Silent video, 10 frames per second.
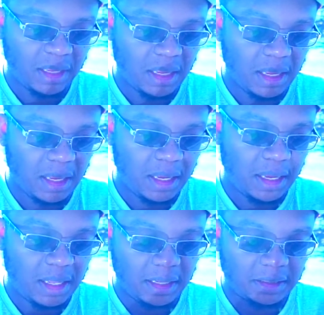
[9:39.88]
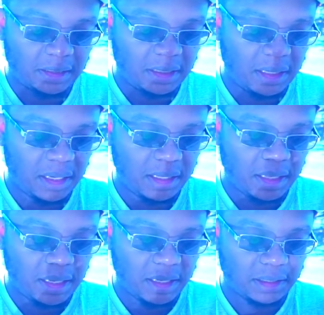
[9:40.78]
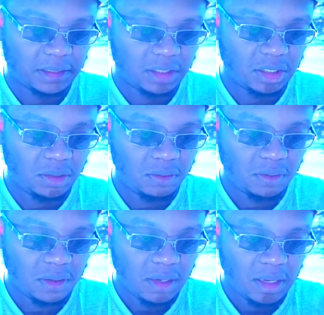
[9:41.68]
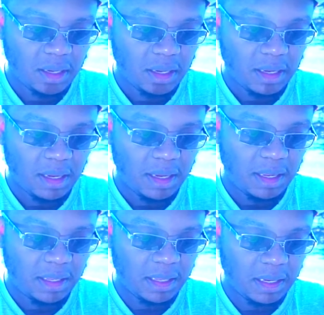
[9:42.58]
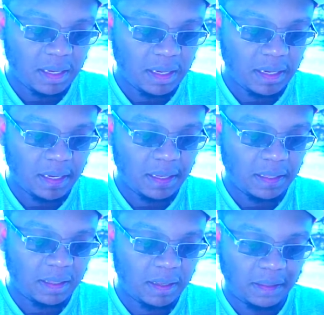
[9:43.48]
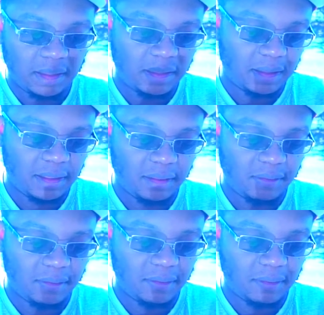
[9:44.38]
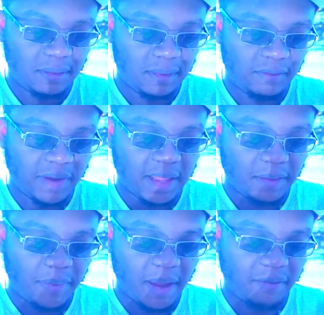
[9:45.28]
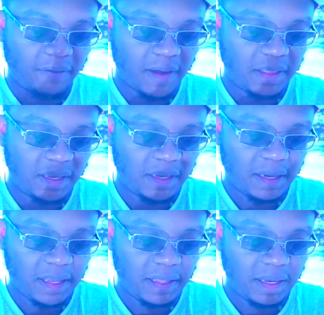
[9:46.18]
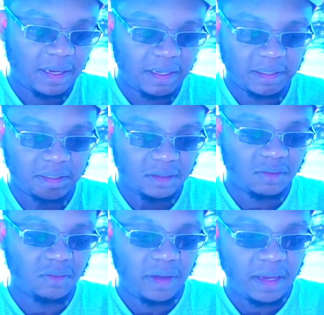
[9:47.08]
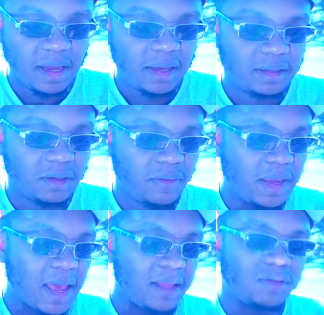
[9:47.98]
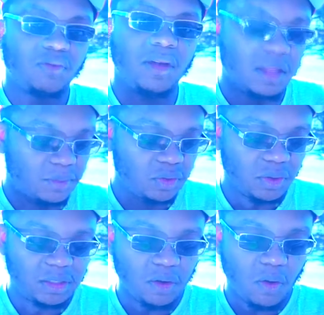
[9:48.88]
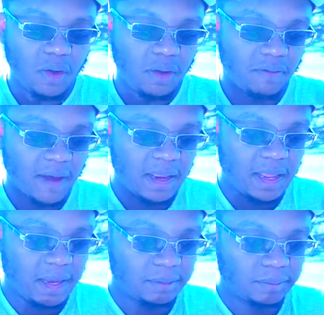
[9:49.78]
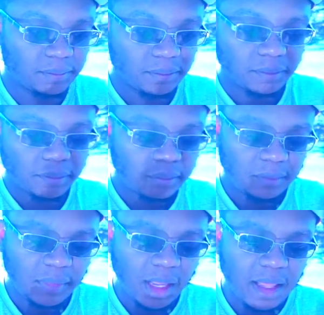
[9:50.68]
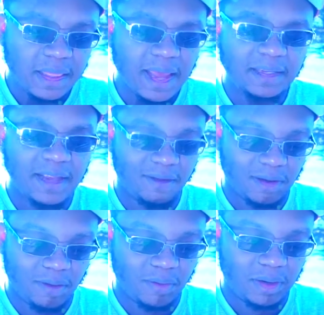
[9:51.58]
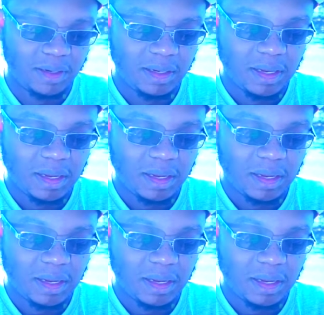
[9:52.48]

and let's see, there's two, and then, then we got the pat right, right there, and there's three. So we got three of them joints in right now. That's not what I want.